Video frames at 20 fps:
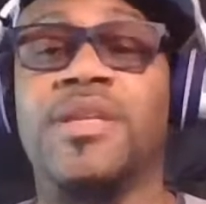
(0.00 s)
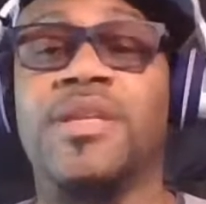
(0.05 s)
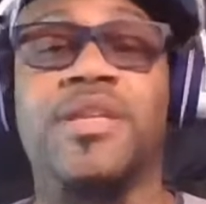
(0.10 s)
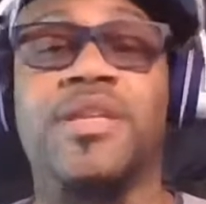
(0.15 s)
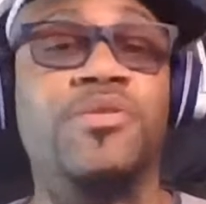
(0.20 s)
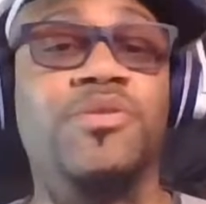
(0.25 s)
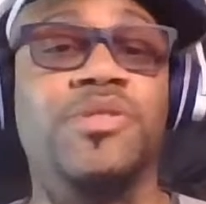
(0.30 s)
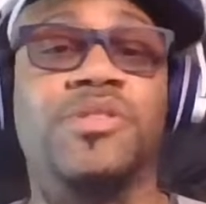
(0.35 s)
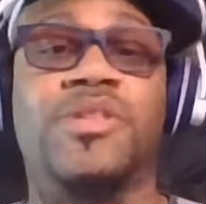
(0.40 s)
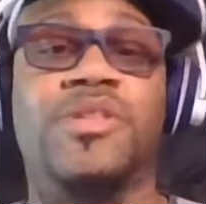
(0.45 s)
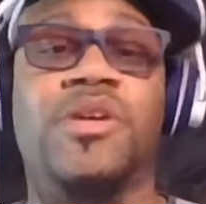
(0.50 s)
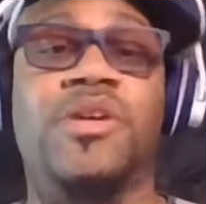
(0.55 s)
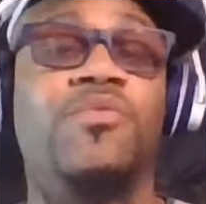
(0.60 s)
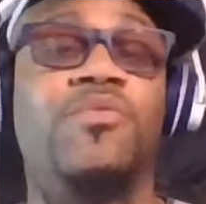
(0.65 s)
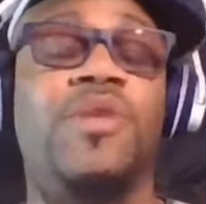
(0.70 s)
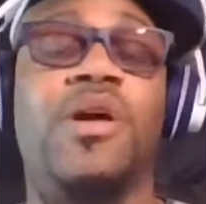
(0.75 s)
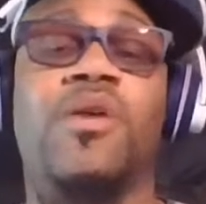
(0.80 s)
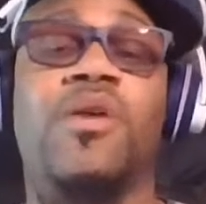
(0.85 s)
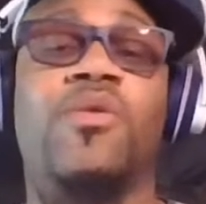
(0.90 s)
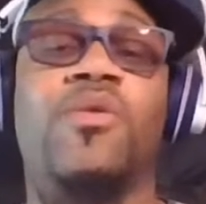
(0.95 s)
You just
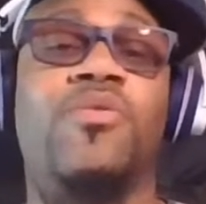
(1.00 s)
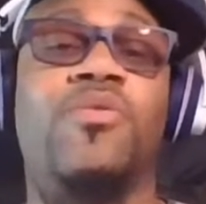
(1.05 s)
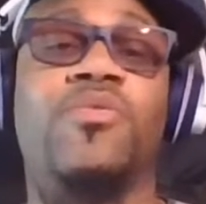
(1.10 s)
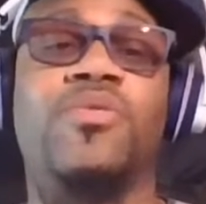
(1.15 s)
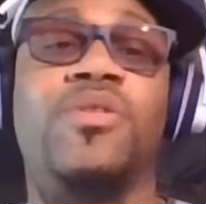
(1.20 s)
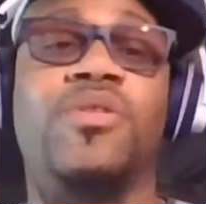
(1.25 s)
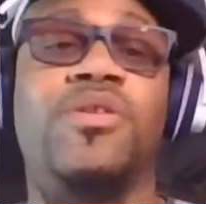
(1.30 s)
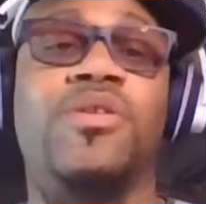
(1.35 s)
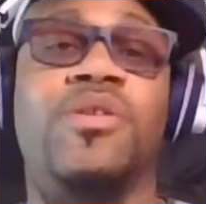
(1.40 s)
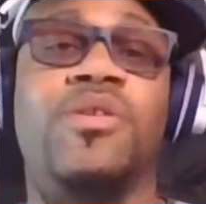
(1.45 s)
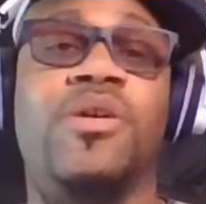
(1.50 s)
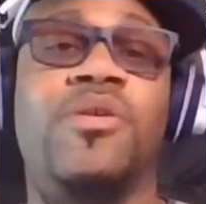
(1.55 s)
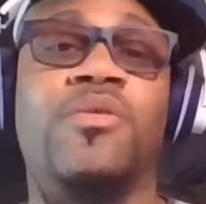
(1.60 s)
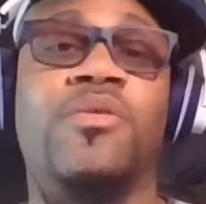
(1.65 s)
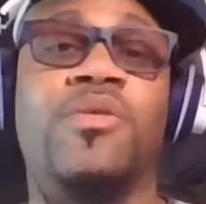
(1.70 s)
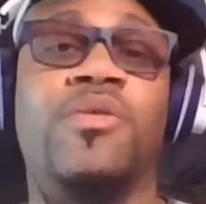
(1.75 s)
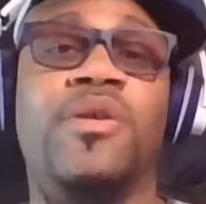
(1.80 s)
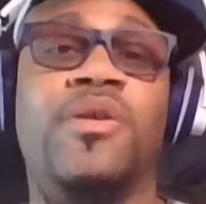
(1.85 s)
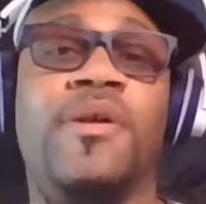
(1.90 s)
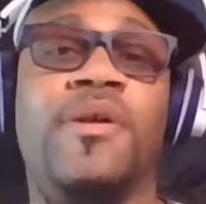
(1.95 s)
don't know. You know,